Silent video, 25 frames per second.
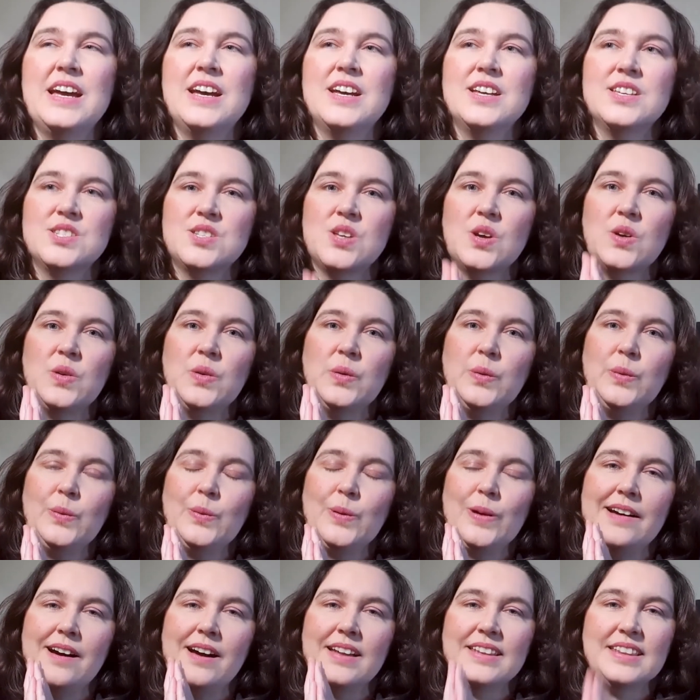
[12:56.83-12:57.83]
so
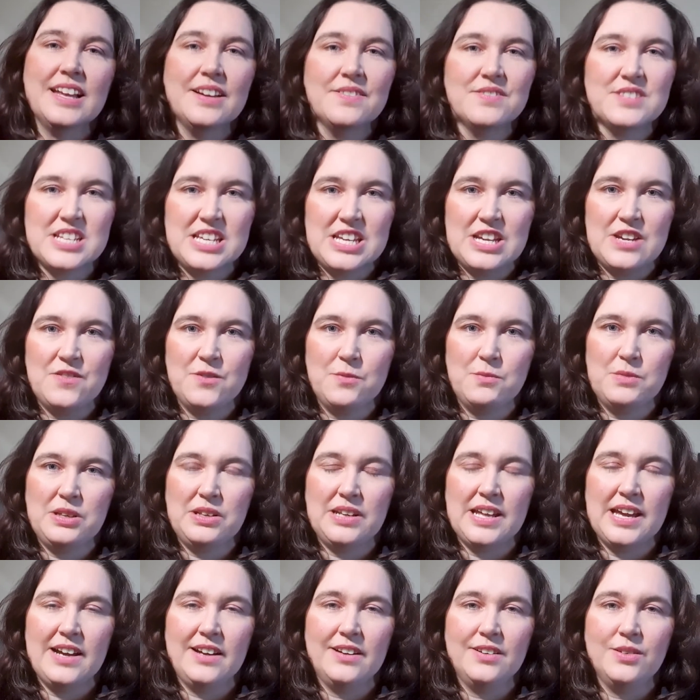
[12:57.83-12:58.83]
I'd love to hear from you
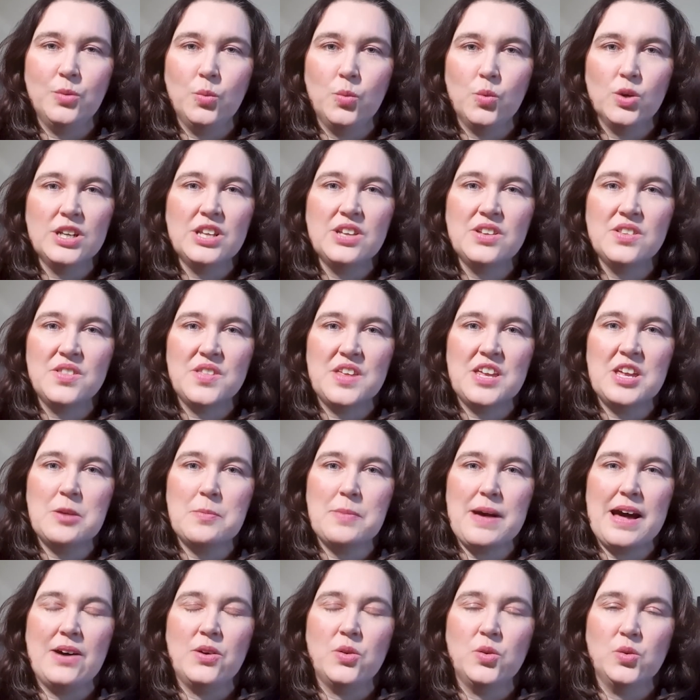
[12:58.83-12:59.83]
now. What do you think
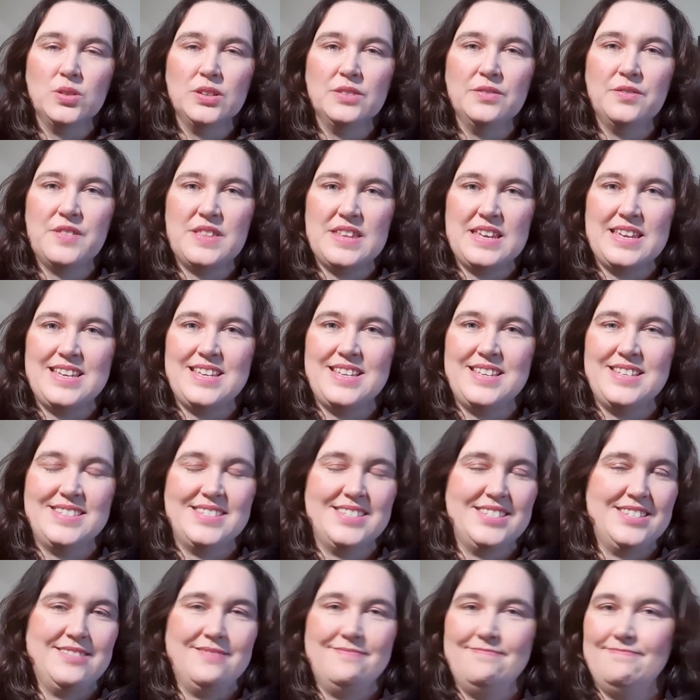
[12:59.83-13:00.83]
about all of
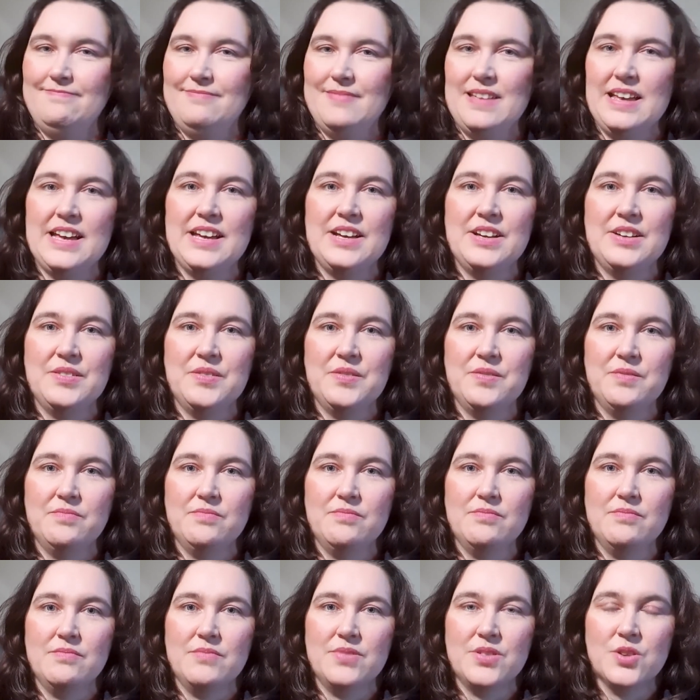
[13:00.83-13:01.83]
these
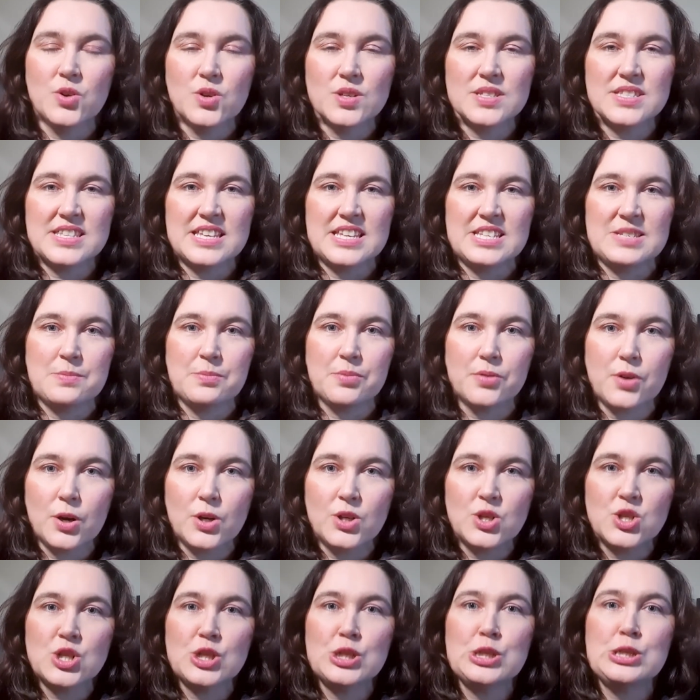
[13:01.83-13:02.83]
thoughts, these
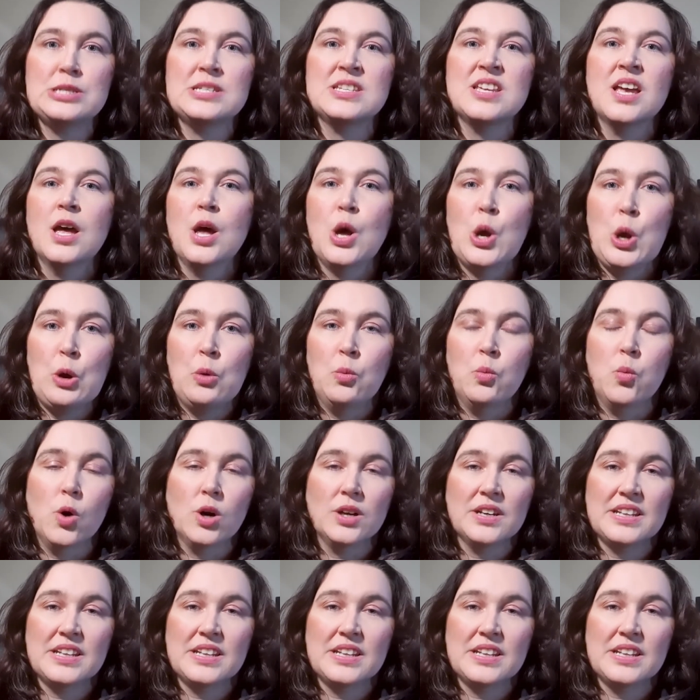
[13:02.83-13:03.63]
approaches? What